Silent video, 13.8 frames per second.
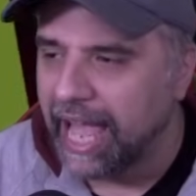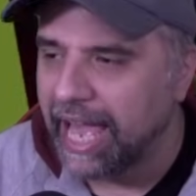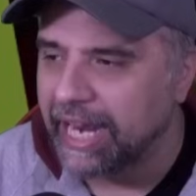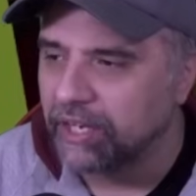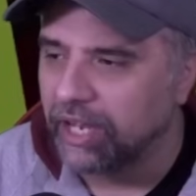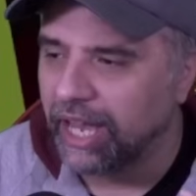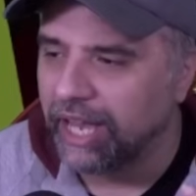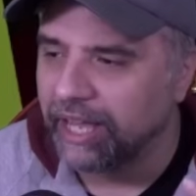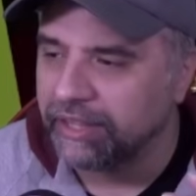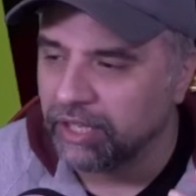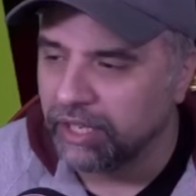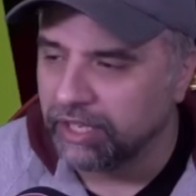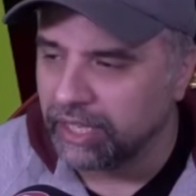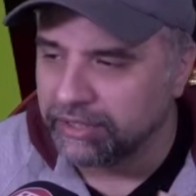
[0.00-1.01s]
And
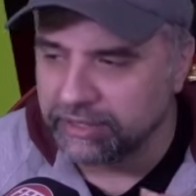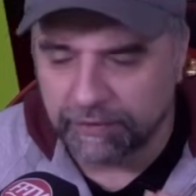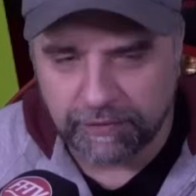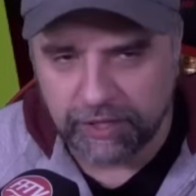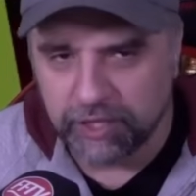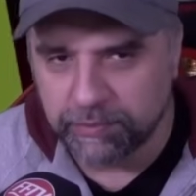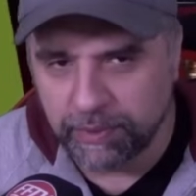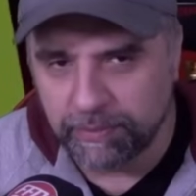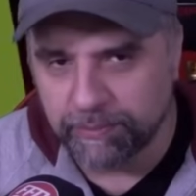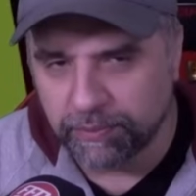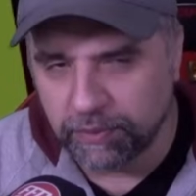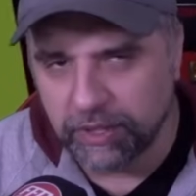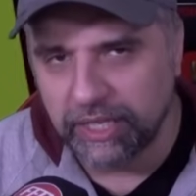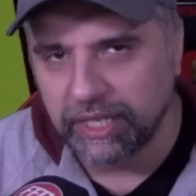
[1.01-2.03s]
Atafalo's been
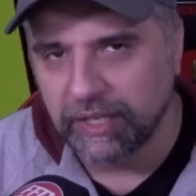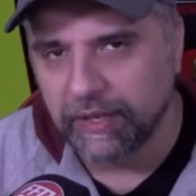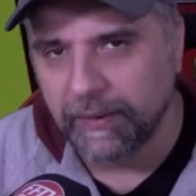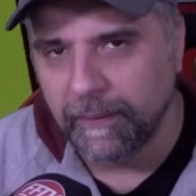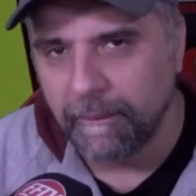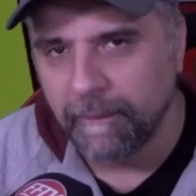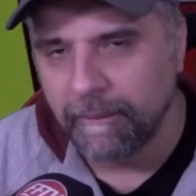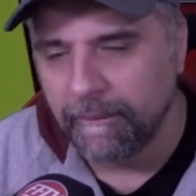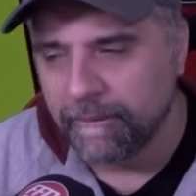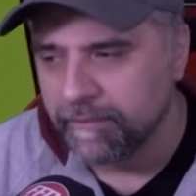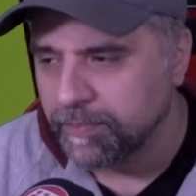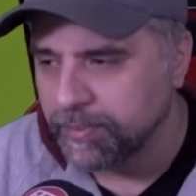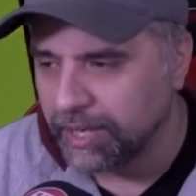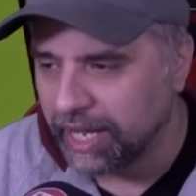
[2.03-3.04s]
brilliant,
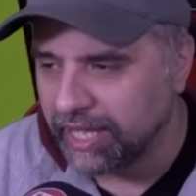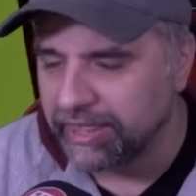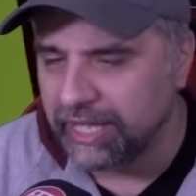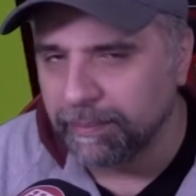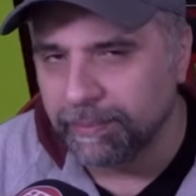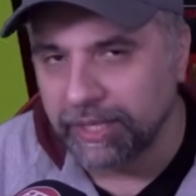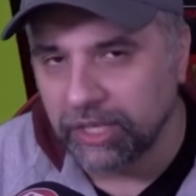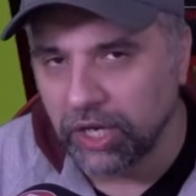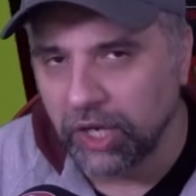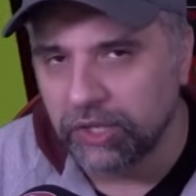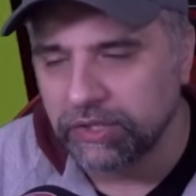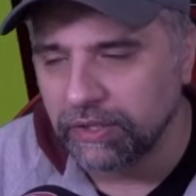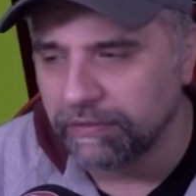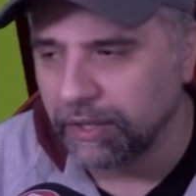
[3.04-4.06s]
but I think
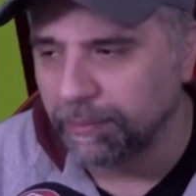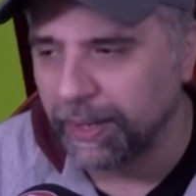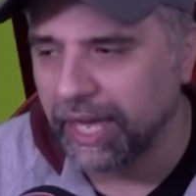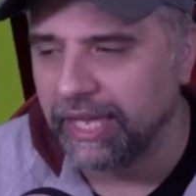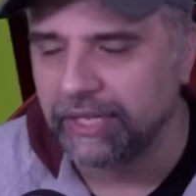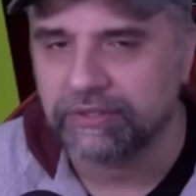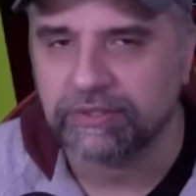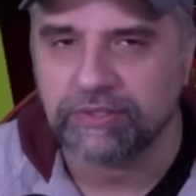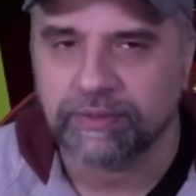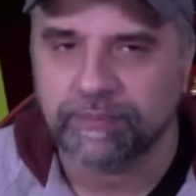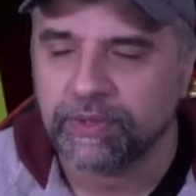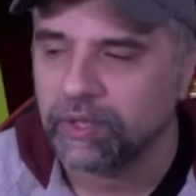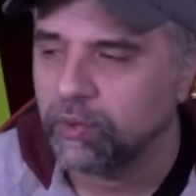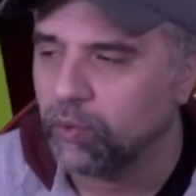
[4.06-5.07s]
because of the pace,
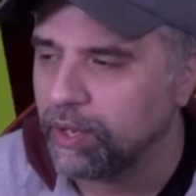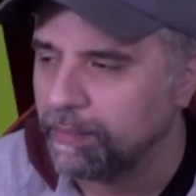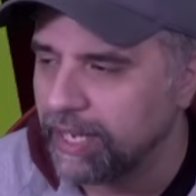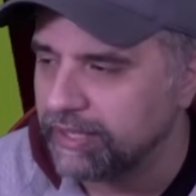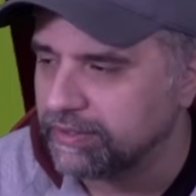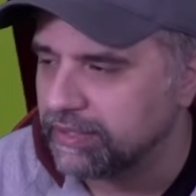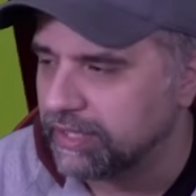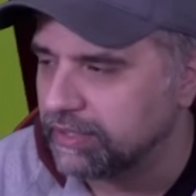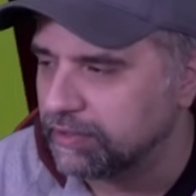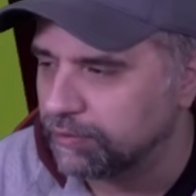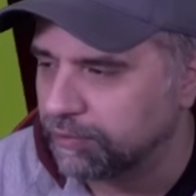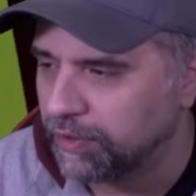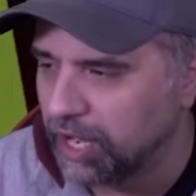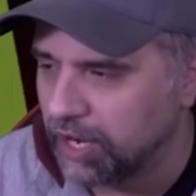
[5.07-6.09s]
we may see
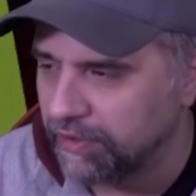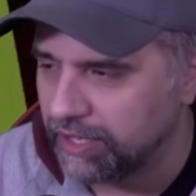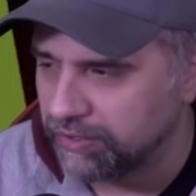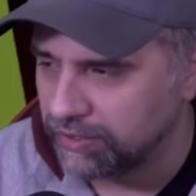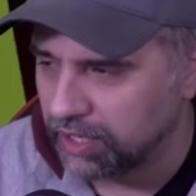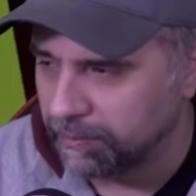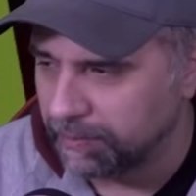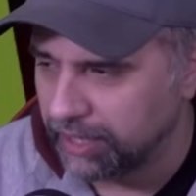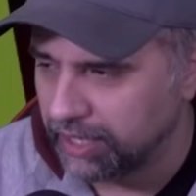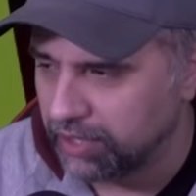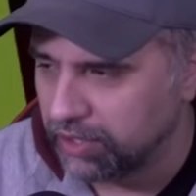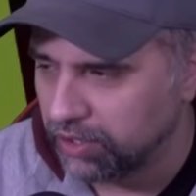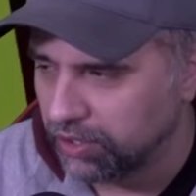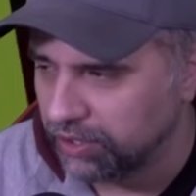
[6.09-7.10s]
Tavares come
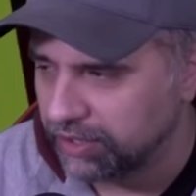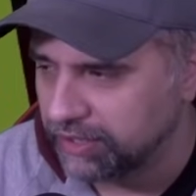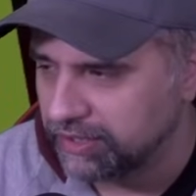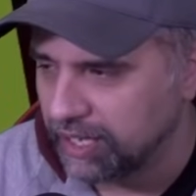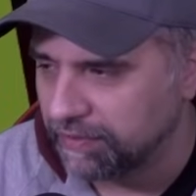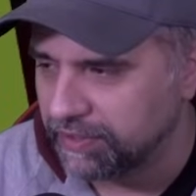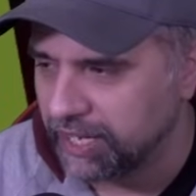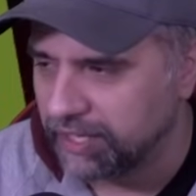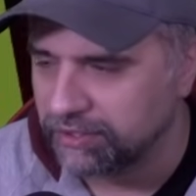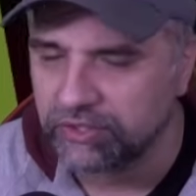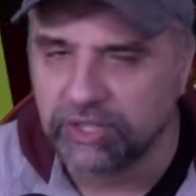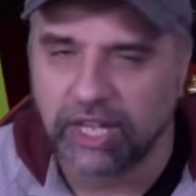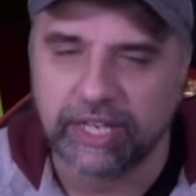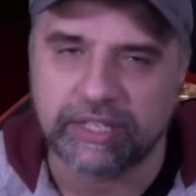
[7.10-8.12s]
in on this left-hand
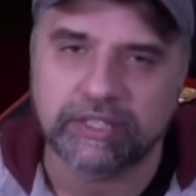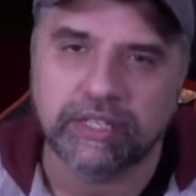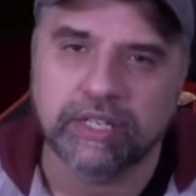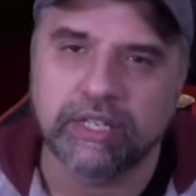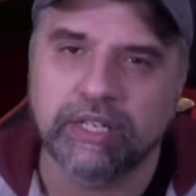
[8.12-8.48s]
side.